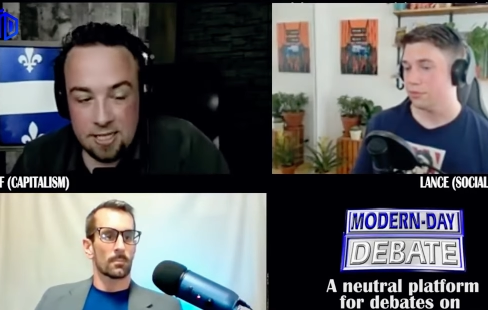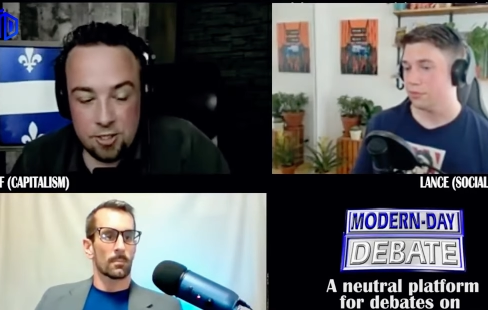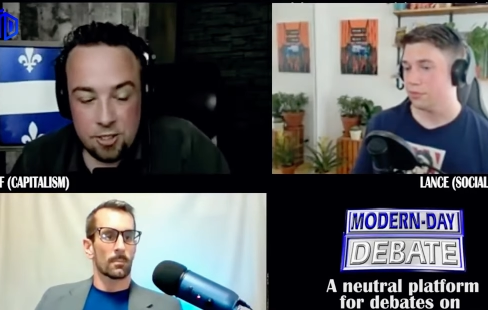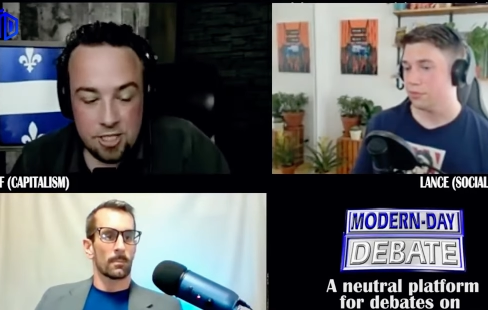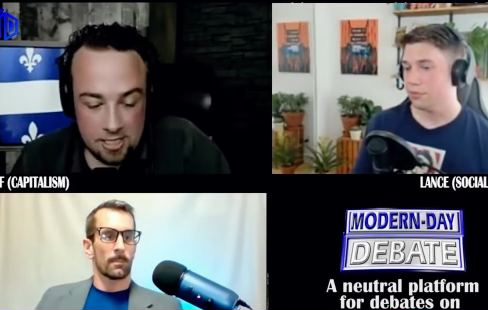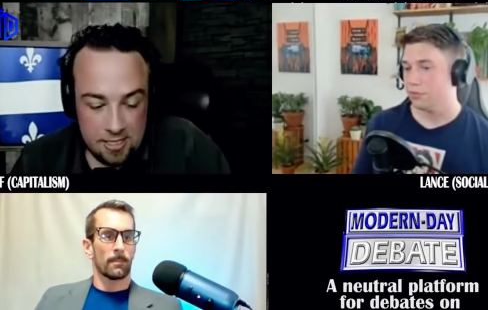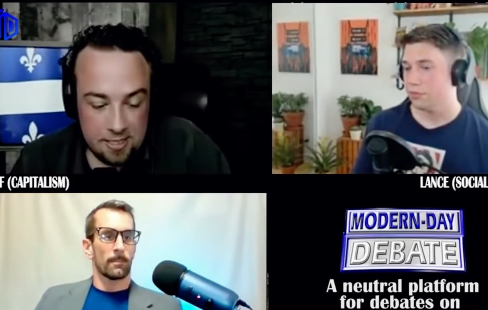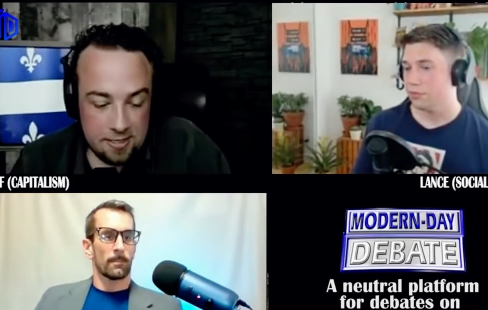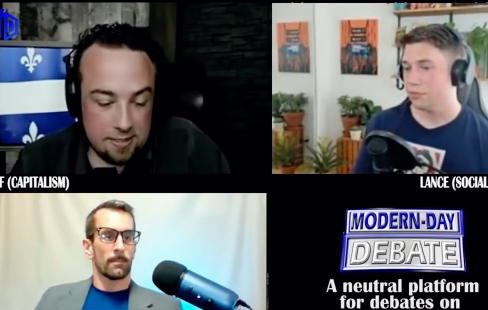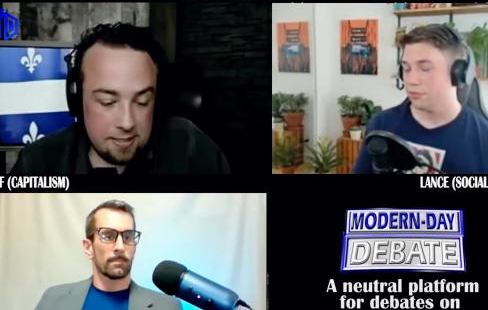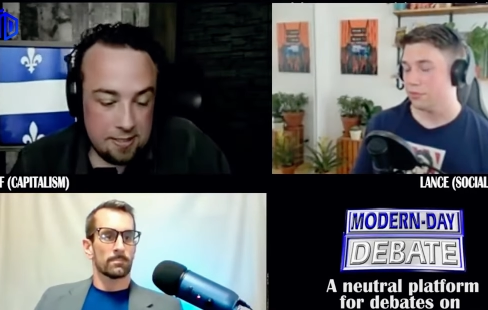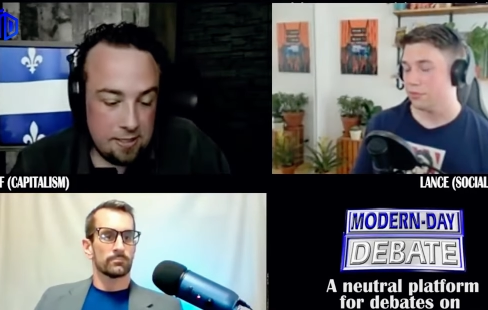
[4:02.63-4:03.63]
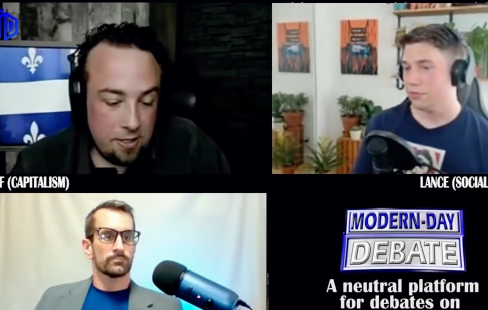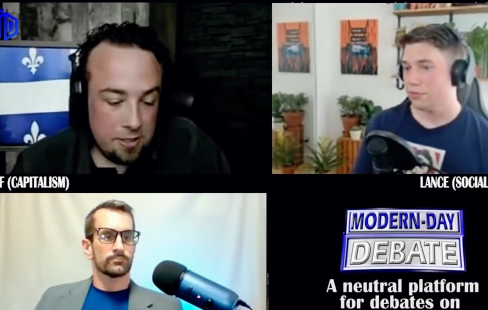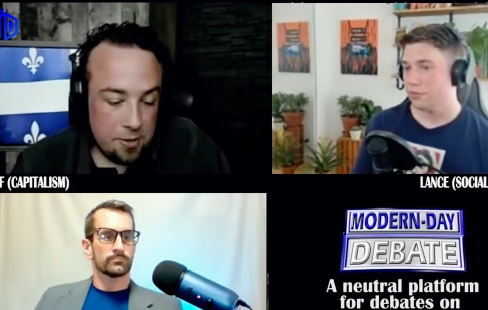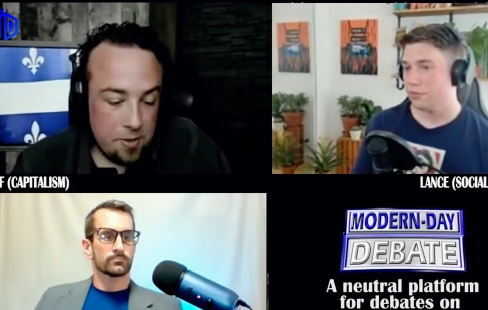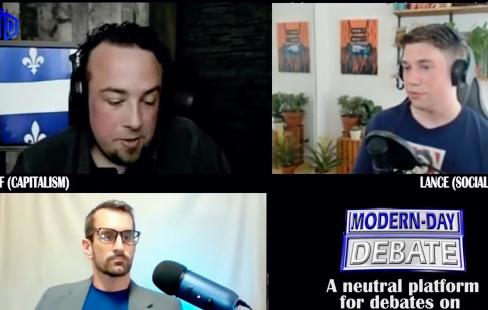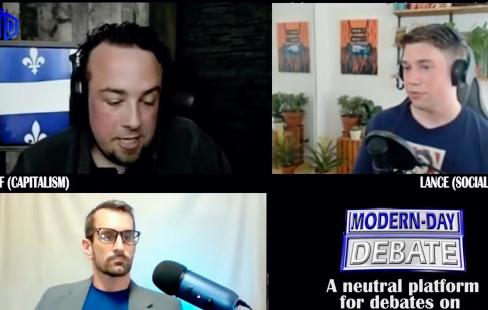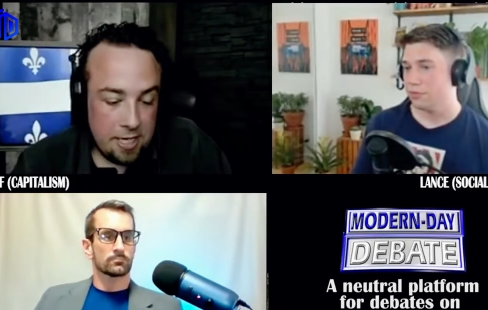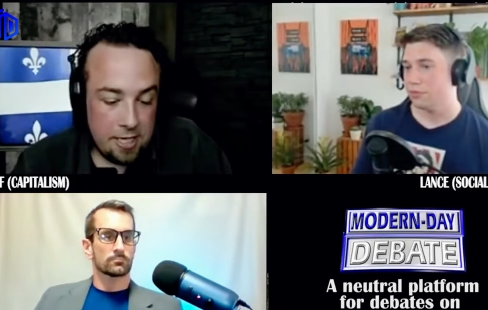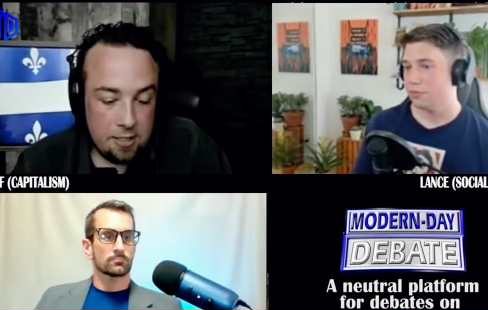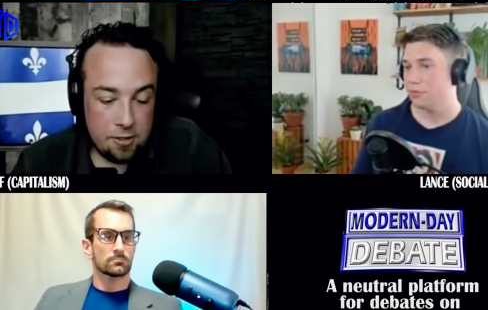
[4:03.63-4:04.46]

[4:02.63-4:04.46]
Speaker 1: the genes on the one hand,